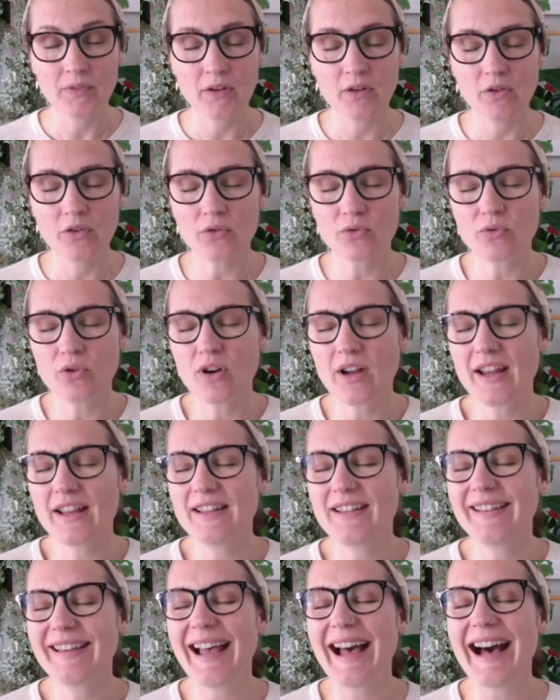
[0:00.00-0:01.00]
through our
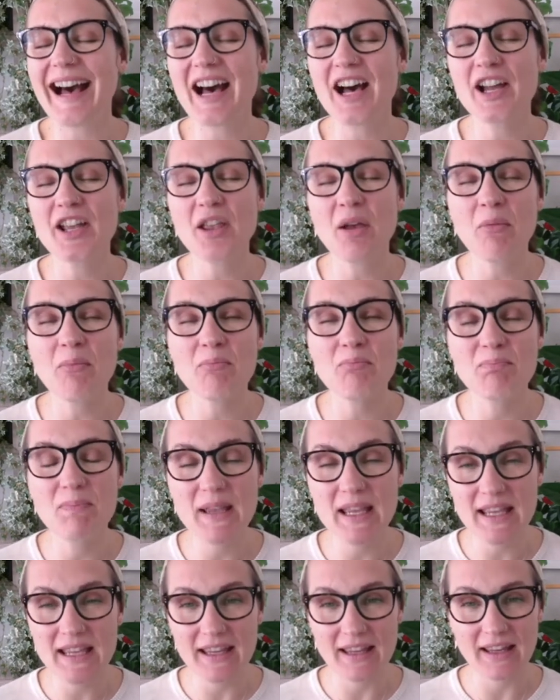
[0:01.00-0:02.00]
entire
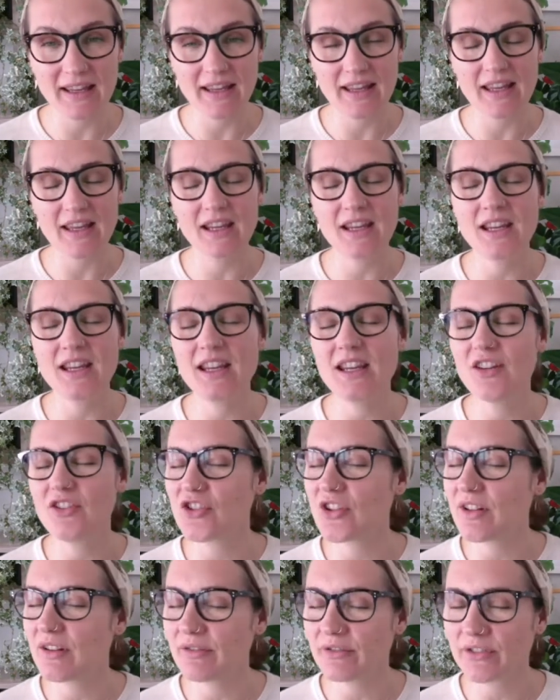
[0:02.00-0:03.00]
being,
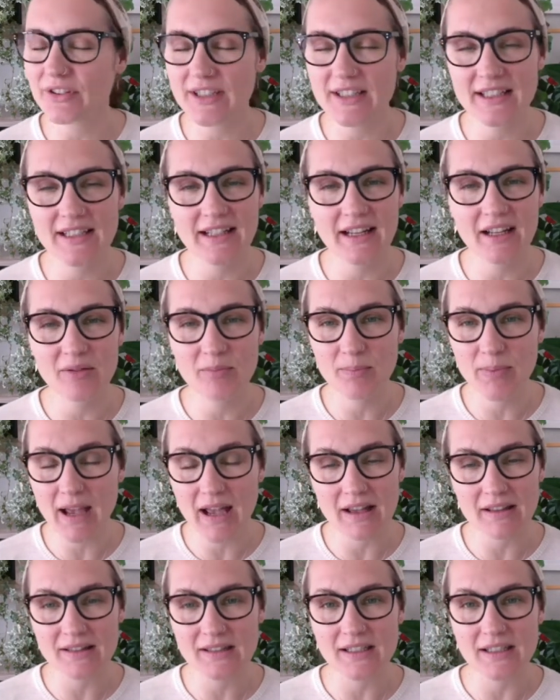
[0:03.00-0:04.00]
each and every day that
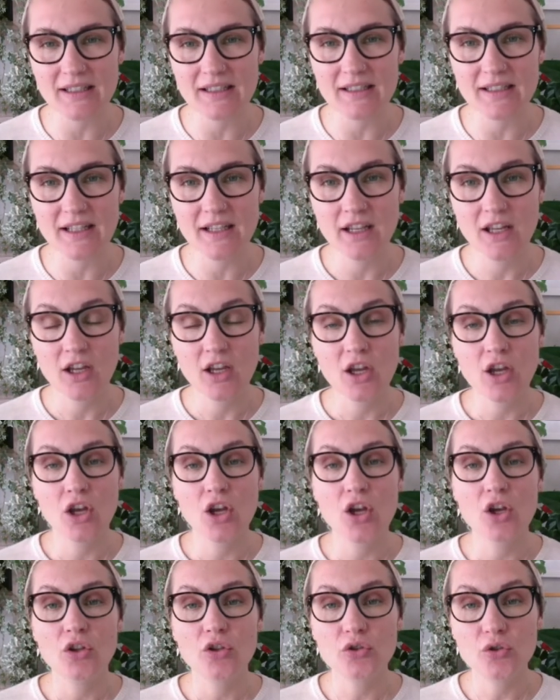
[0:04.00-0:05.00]
passes.
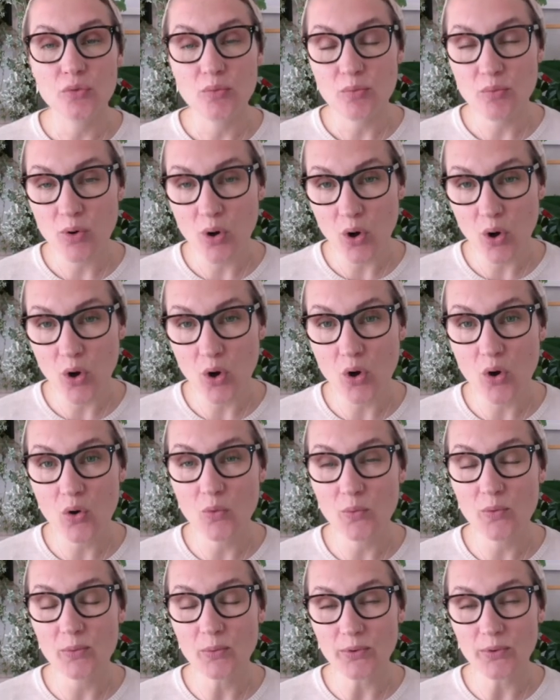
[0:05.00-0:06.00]
The more
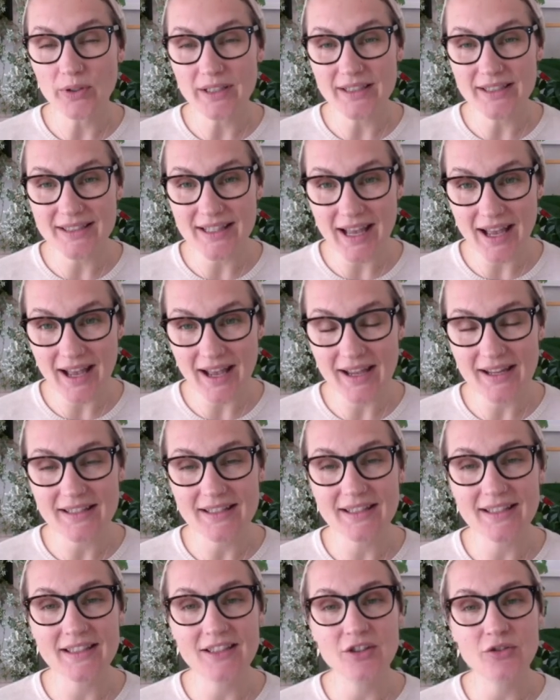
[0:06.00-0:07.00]
we reside
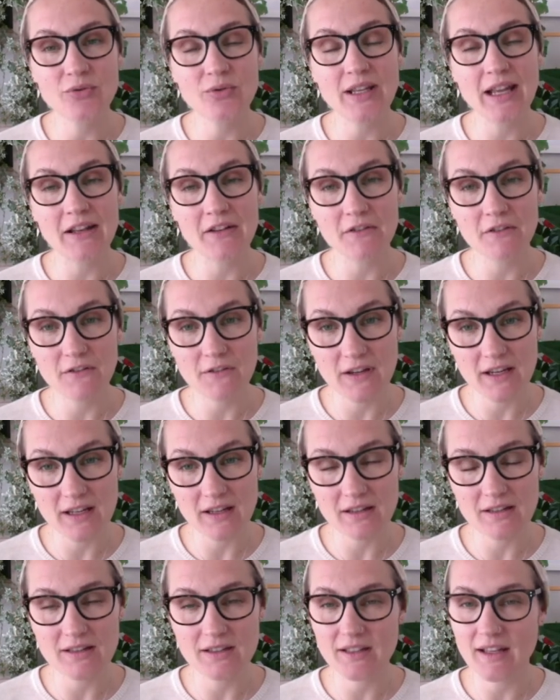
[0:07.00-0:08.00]
into that
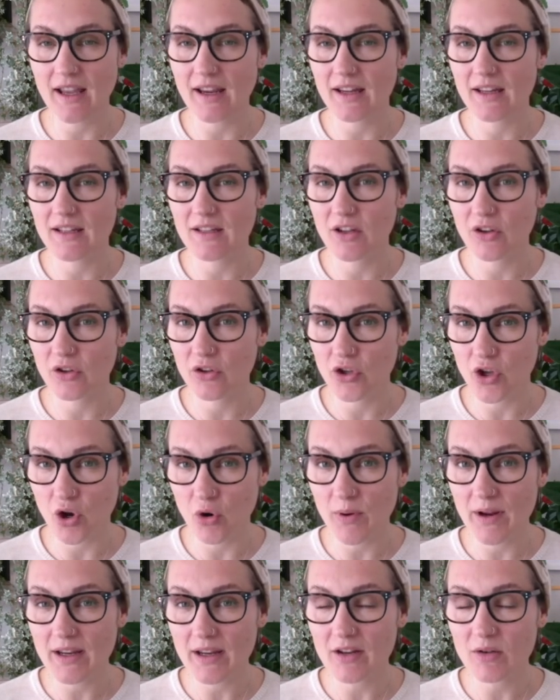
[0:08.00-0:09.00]
faith, that inner
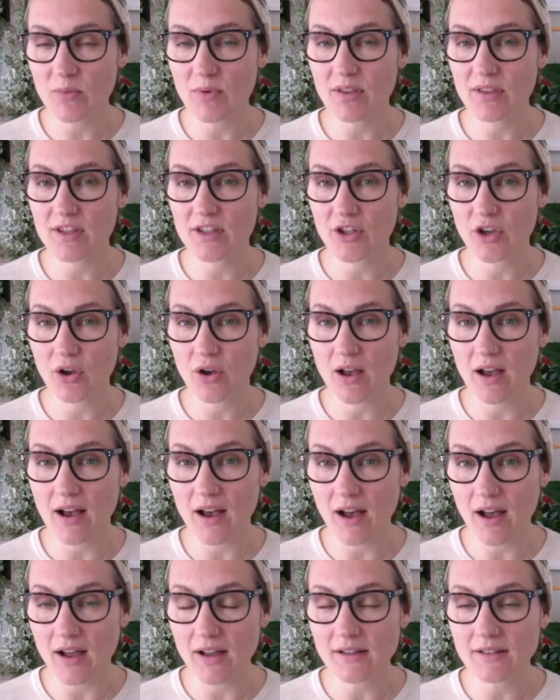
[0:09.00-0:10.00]
knowing within our
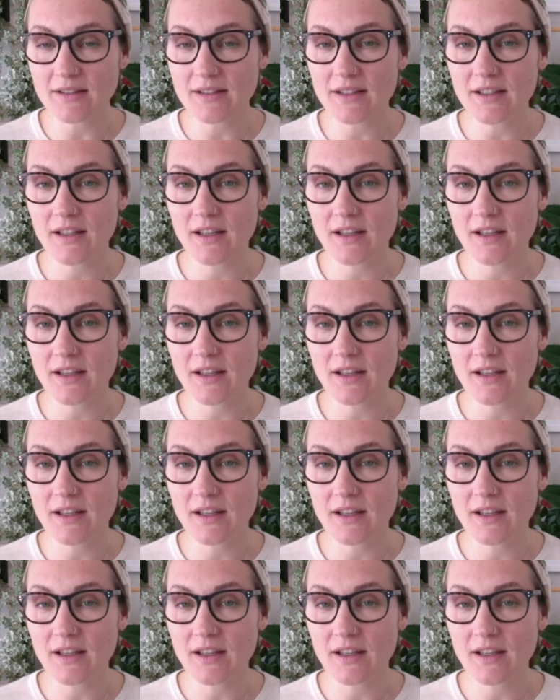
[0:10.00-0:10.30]
heart,